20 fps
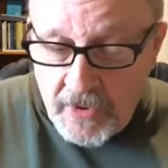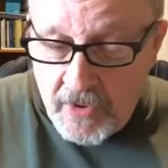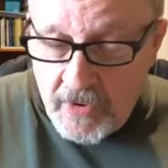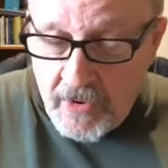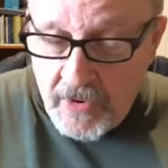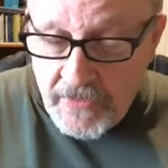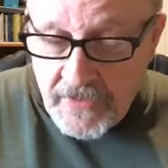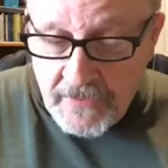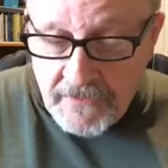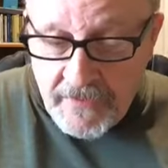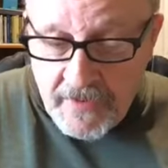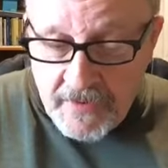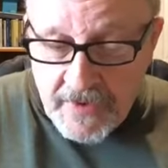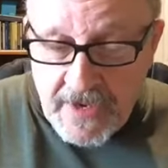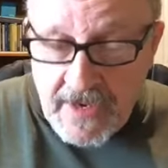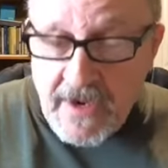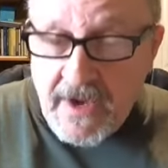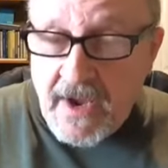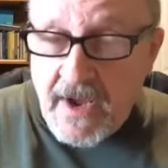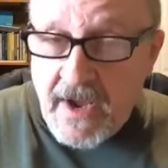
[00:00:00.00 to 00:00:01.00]
are the very
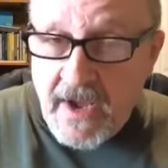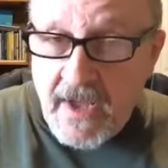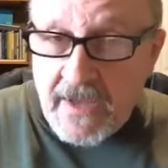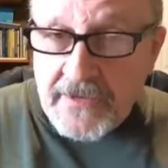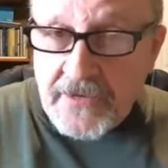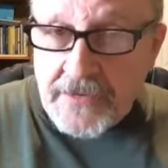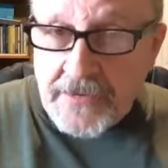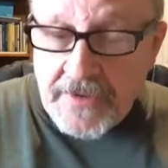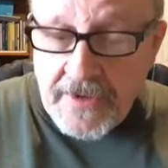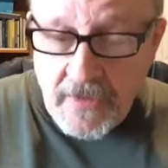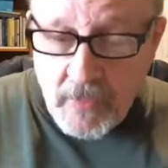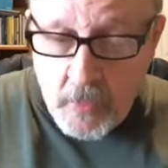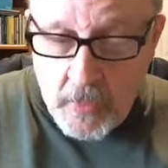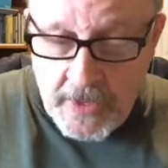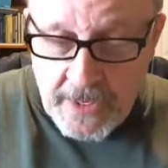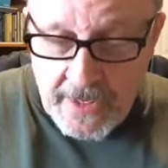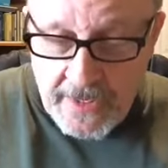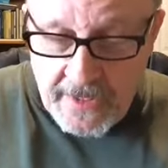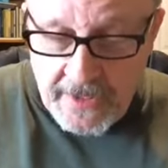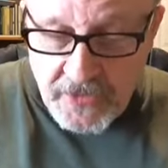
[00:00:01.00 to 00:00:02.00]
concrete
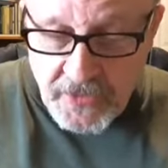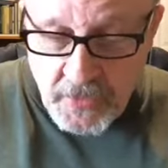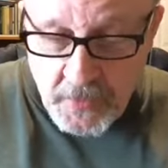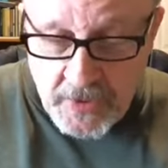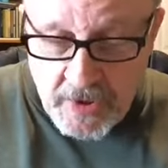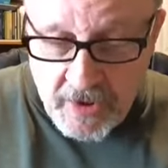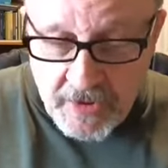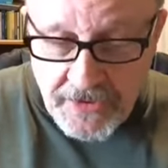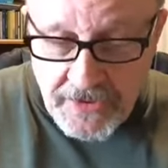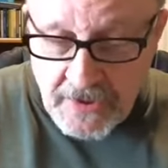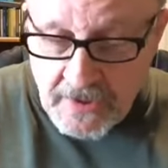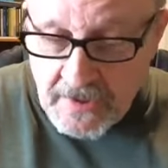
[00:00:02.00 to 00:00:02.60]
ways we are to